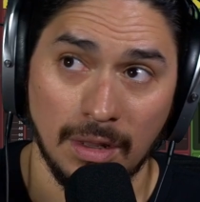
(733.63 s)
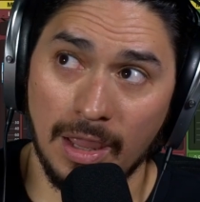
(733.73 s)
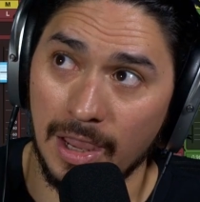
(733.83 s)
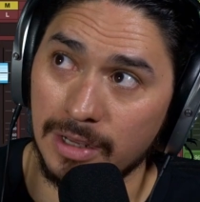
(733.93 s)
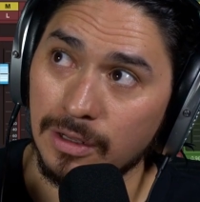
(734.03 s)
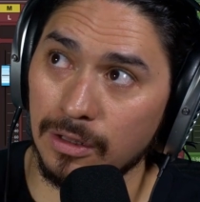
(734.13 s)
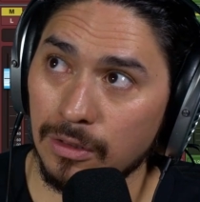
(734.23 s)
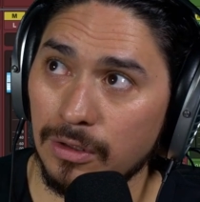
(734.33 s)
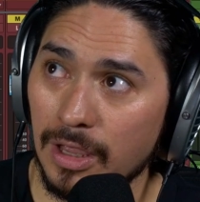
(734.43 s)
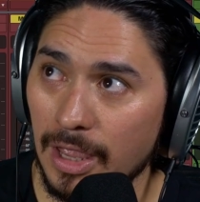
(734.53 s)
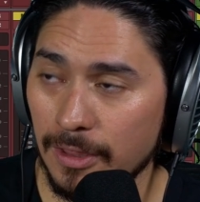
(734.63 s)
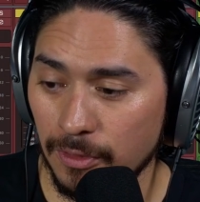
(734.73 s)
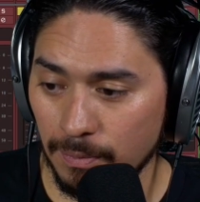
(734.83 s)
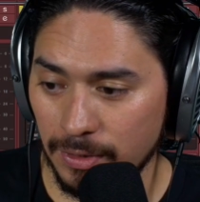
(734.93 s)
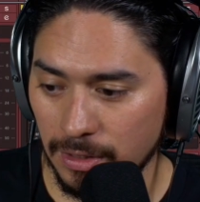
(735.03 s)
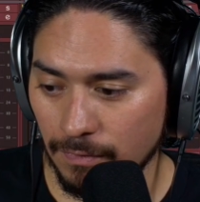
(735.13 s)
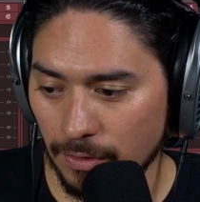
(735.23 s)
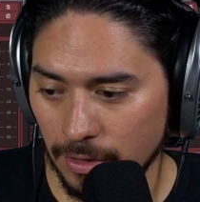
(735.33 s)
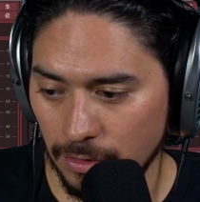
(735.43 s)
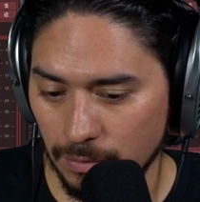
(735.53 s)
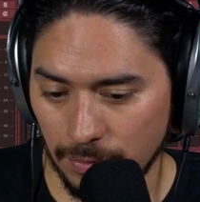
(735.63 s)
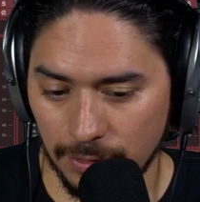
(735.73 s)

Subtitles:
And look at the peak volume.